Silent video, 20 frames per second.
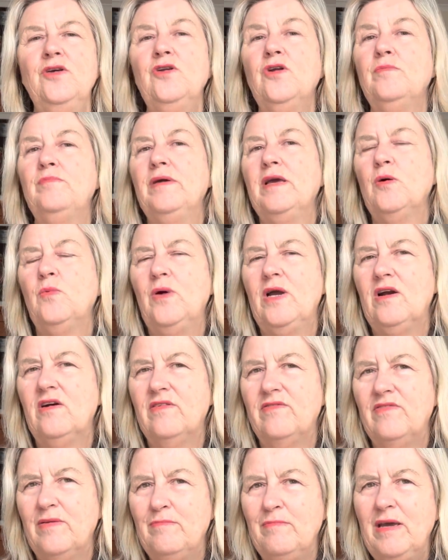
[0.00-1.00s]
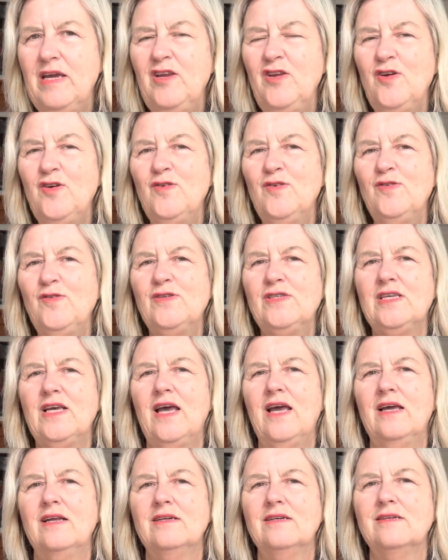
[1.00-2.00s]
be aware of the menus
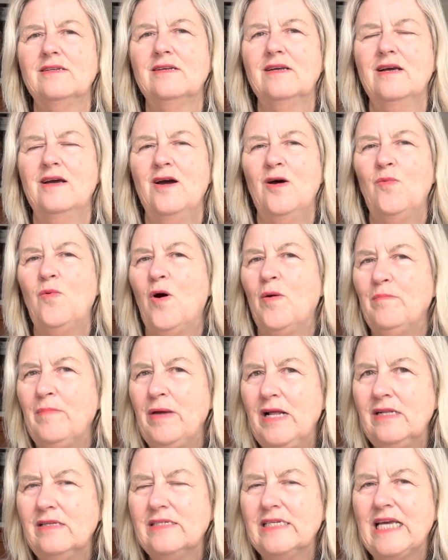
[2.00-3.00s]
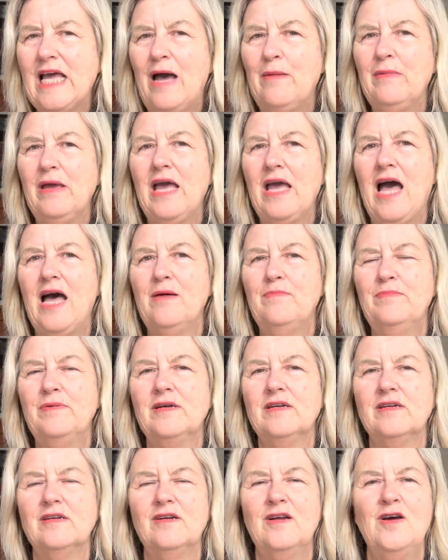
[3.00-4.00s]
and what meal's coming up
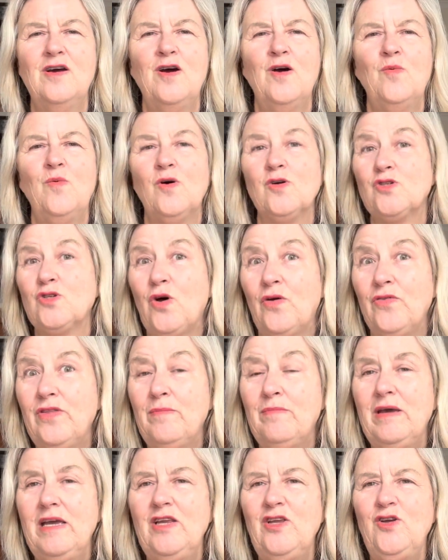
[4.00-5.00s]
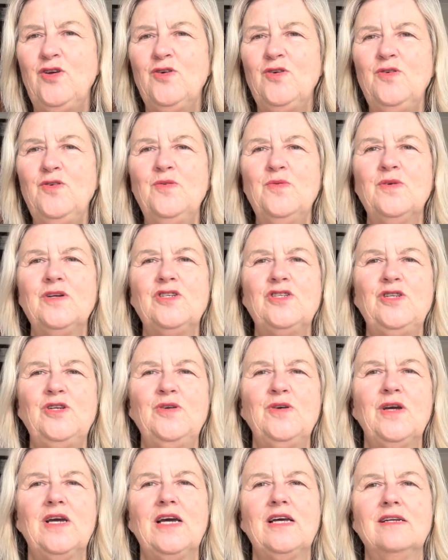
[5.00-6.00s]
and what's on the menu, which you
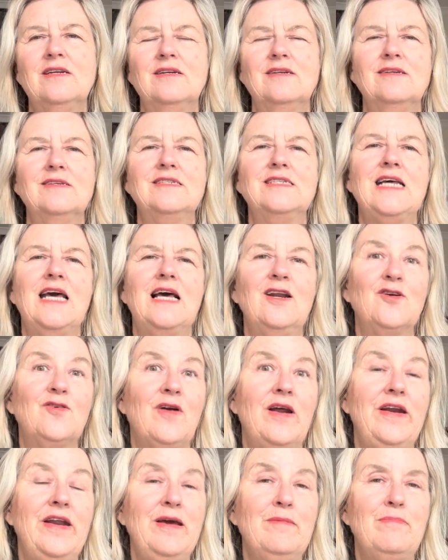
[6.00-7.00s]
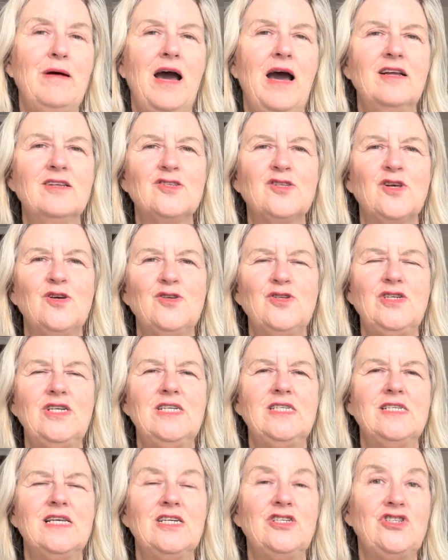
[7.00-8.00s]
can tell Granny about, so
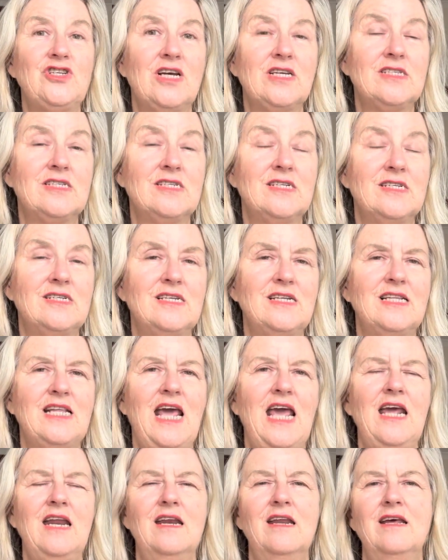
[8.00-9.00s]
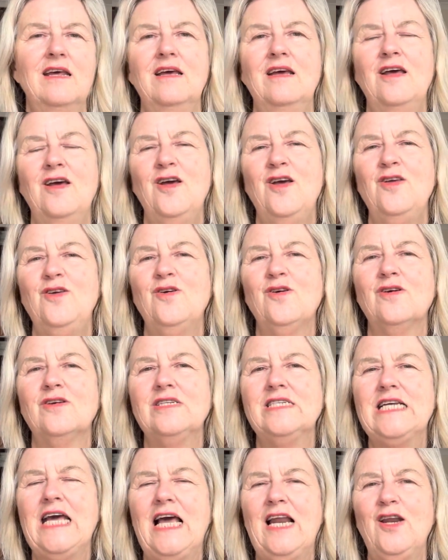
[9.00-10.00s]
she's adjusted to that. You can
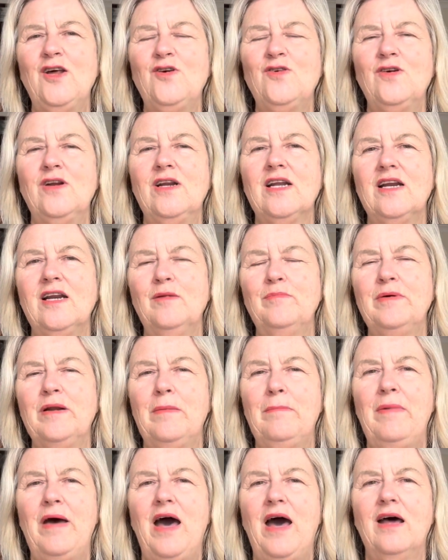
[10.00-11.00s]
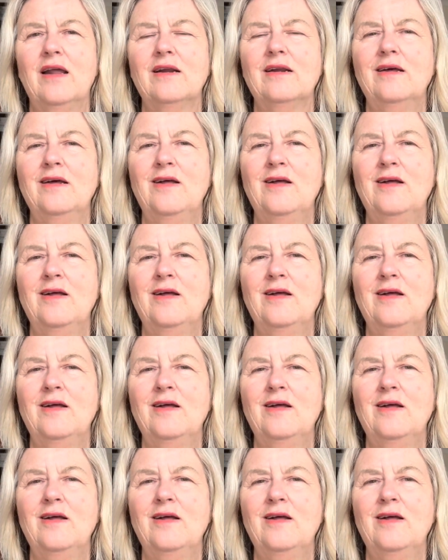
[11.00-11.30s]
tell her a little bit about,